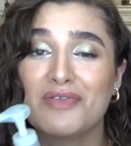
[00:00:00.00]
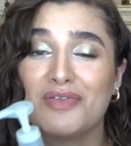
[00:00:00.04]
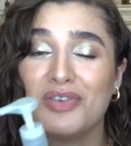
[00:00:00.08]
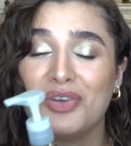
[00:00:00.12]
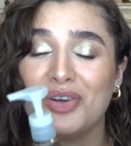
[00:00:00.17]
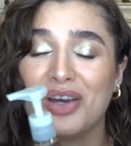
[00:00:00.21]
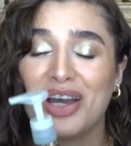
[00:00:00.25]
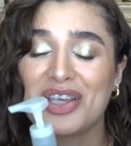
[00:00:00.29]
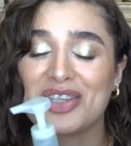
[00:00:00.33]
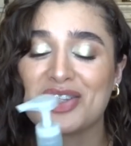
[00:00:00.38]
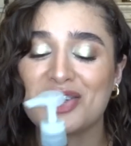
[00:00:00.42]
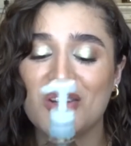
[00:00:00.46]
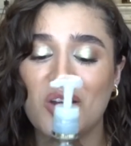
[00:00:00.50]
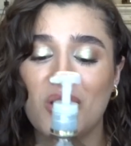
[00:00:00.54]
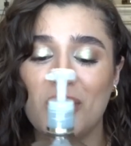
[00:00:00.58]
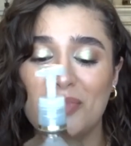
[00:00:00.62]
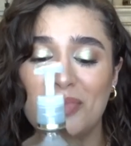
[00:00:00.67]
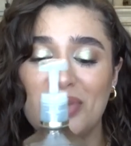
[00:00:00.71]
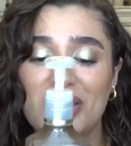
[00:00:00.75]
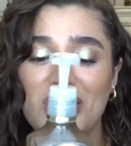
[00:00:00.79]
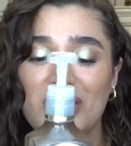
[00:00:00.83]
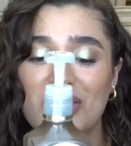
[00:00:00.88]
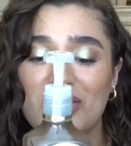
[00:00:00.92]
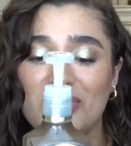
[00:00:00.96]
If you guys know
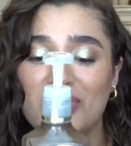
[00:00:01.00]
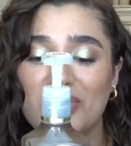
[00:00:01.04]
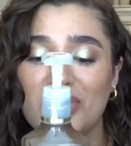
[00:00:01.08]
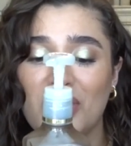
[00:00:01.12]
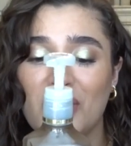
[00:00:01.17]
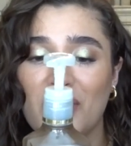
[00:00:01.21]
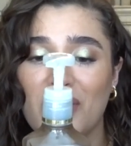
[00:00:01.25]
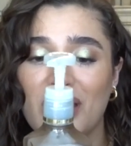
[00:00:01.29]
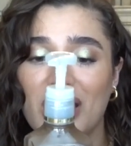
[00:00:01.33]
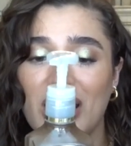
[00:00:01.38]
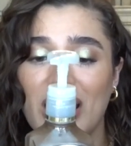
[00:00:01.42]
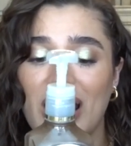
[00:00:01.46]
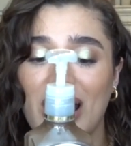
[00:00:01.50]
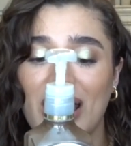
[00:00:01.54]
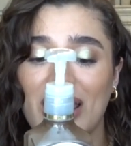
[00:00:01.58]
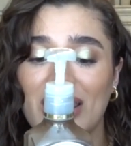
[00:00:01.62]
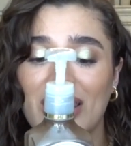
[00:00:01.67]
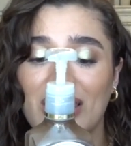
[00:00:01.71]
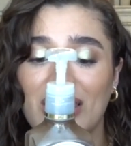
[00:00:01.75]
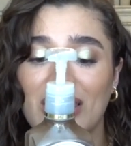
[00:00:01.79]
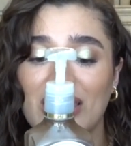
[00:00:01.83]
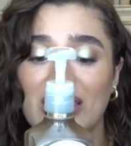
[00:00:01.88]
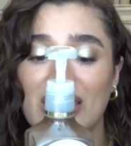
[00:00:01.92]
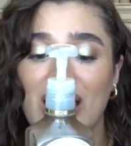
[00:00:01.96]
me, you know that I
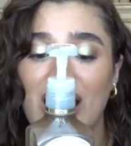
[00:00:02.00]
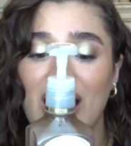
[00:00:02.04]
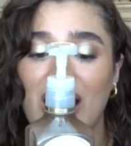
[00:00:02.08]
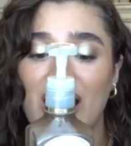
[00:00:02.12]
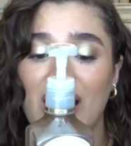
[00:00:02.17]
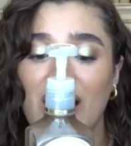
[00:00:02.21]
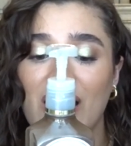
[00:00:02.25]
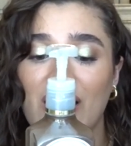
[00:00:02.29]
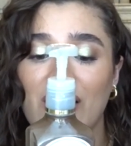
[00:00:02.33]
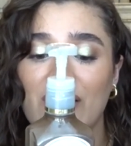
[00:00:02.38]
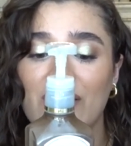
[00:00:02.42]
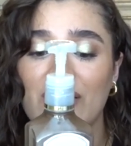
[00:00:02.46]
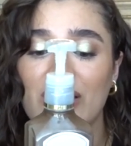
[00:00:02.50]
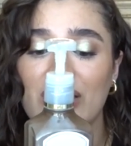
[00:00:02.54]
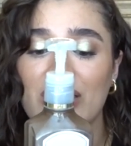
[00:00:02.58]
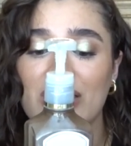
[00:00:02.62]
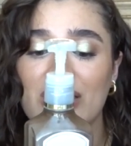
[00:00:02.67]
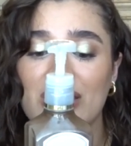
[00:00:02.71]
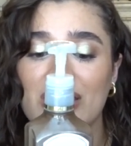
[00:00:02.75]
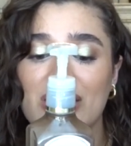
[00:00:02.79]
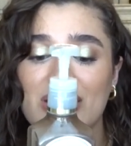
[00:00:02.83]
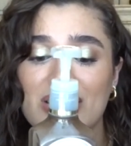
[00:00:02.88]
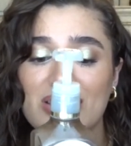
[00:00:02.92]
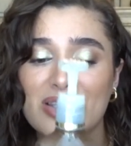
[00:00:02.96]

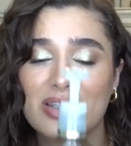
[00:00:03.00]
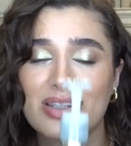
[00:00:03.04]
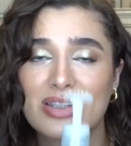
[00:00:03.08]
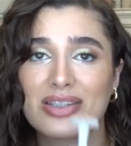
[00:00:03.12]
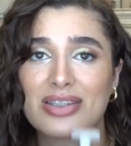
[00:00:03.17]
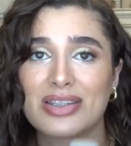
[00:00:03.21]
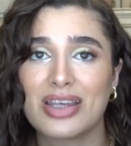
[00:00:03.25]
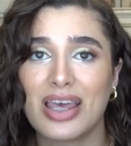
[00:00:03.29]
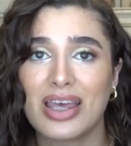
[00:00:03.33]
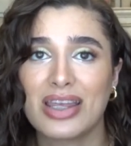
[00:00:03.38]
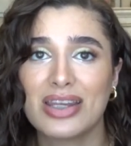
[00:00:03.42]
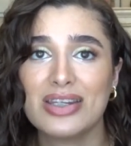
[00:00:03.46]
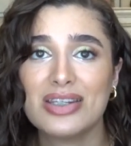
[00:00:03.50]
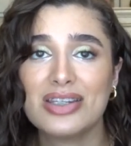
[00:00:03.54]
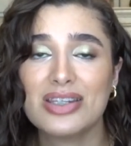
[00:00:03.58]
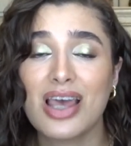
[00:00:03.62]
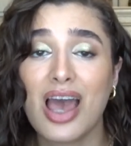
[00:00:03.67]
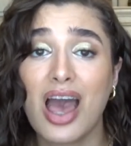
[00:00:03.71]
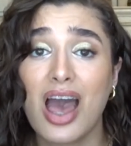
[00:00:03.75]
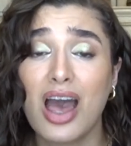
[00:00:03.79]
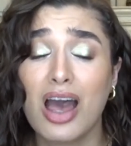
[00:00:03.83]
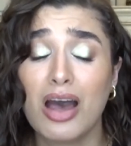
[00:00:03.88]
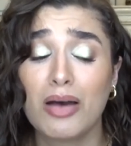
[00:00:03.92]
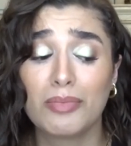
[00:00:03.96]
love this scent
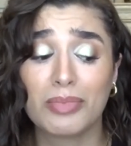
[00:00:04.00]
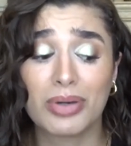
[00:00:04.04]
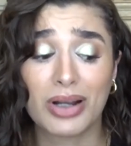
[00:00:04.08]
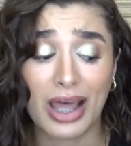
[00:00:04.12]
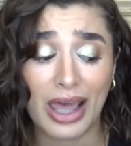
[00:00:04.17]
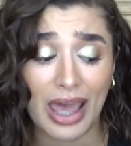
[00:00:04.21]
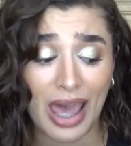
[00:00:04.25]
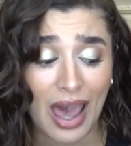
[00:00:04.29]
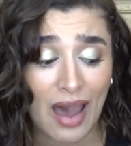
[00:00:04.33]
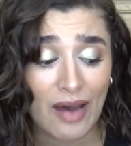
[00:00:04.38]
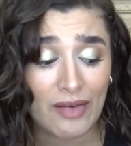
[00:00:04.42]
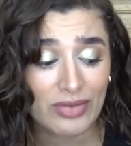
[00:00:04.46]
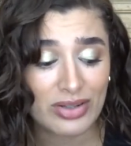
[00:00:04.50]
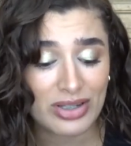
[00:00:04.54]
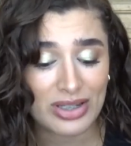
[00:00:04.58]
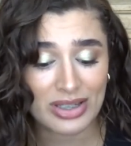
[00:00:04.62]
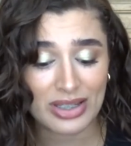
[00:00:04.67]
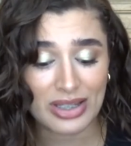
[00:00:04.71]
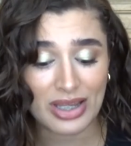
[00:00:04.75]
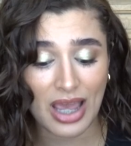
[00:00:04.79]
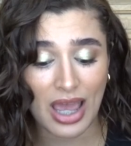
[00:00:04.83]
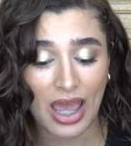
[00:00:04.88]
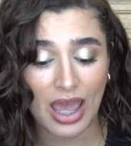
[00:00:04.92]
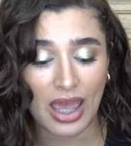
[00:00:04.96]
but I have to
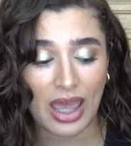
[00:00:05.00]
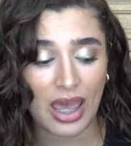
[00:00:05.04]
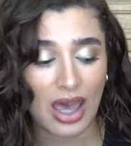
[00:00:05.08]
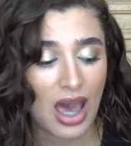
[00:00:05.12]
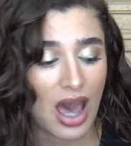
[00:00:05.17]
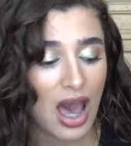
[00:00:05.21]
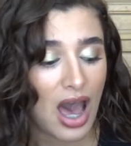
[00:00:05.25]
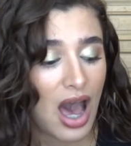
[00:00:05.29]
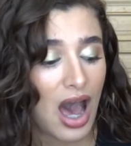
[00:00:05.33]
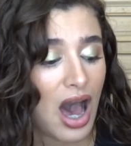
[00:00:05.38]
say,